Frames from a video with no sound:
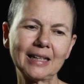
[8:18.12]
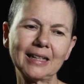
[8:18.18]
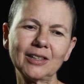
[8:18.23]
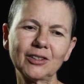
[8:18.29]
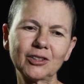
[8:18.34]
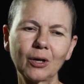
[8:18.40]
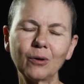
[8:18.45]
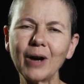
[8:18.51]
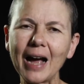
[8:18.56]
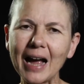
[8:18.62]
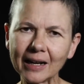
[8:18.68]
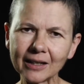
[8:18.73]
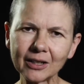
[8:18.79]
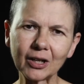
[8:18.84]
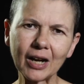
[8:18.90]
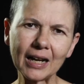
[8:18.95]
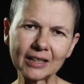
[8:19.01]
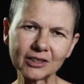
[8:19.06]
So
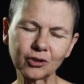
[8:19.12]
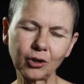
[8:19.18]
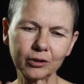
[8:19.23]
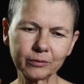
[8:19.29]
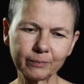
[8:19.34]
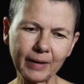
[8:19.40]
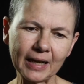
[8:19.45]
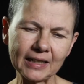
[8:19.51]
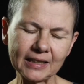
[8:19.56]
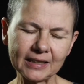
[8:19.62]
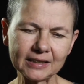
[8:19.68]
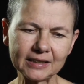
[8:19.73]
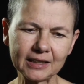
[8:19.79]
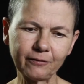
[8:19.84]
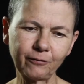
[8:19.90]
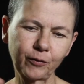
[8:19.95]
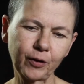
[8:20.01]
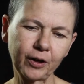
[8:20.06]
anger has got many
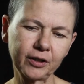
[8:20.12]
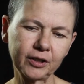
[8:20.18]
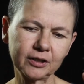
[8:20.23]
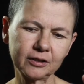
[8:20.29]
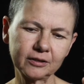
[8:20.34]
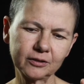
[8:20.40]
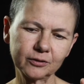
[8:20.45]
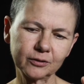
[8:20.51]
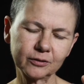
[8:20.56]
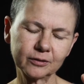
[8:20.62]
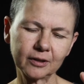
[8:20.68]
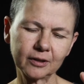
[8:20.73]
different